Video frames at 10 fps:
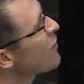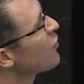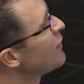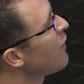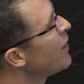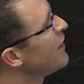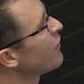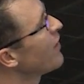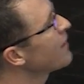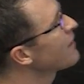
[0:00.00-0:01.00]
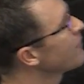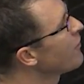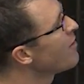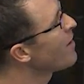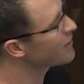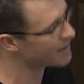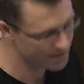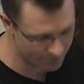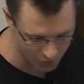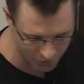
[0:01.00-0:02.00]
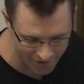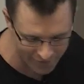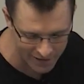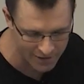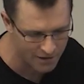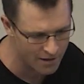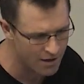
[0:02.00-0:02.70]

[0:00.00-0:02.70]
actually don't interact very much except through gravity.